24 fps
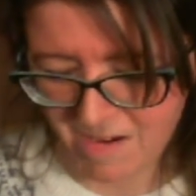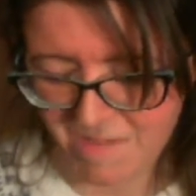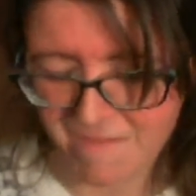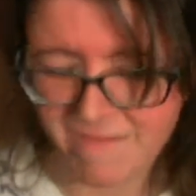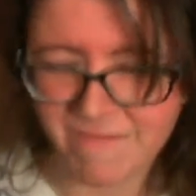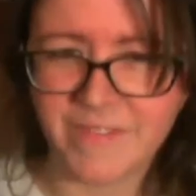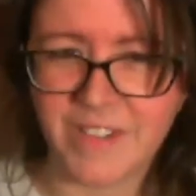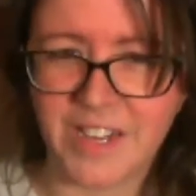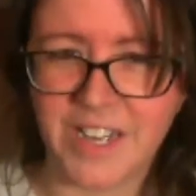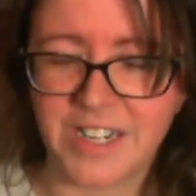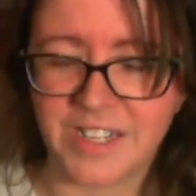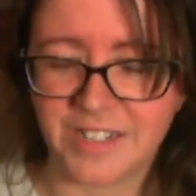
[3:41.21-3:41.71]

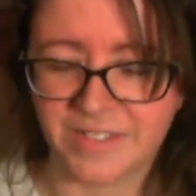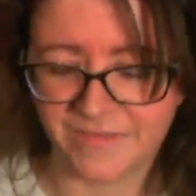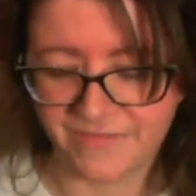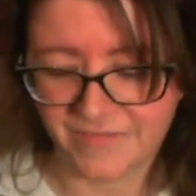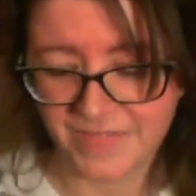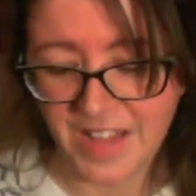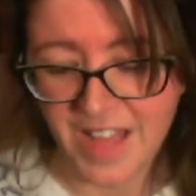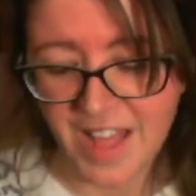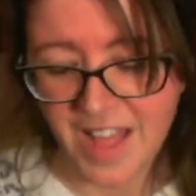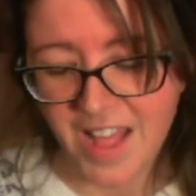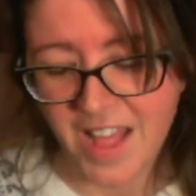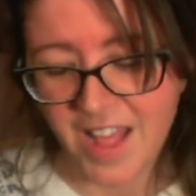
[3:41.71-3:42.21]
Fun.
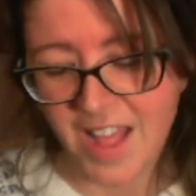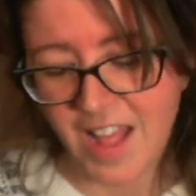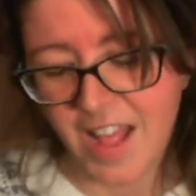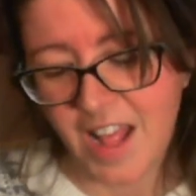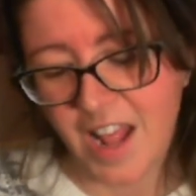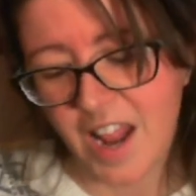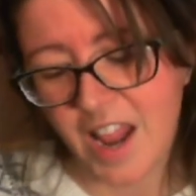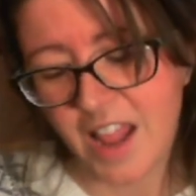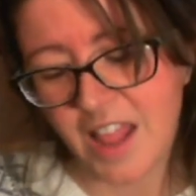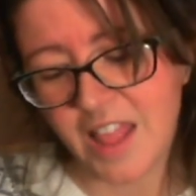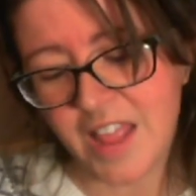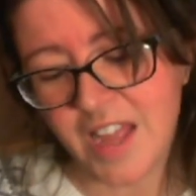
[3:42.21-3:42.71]

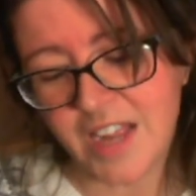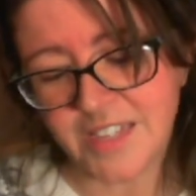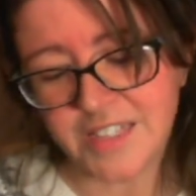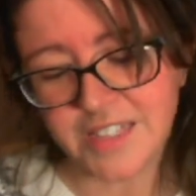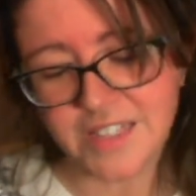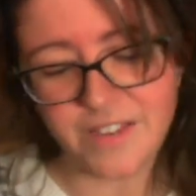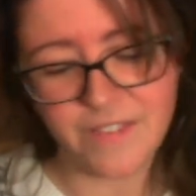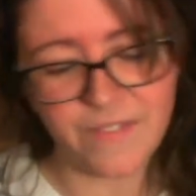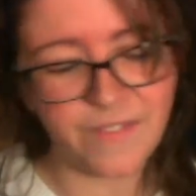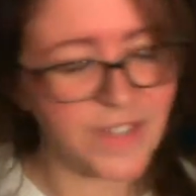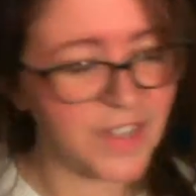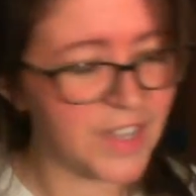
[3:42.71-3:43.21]

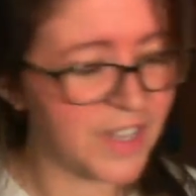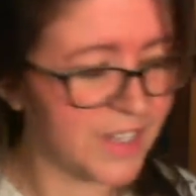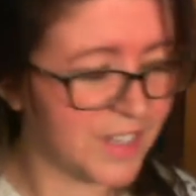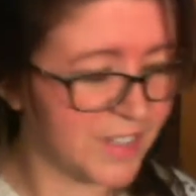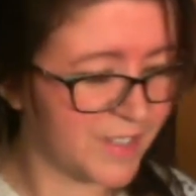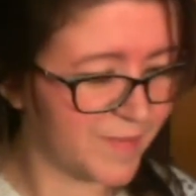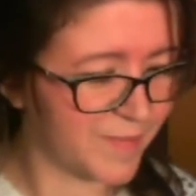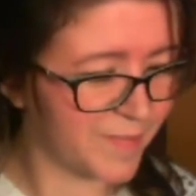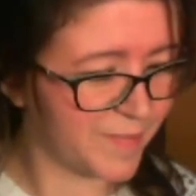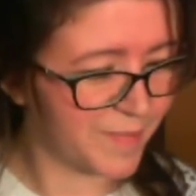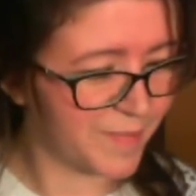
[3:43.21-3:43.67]
Lots of fun.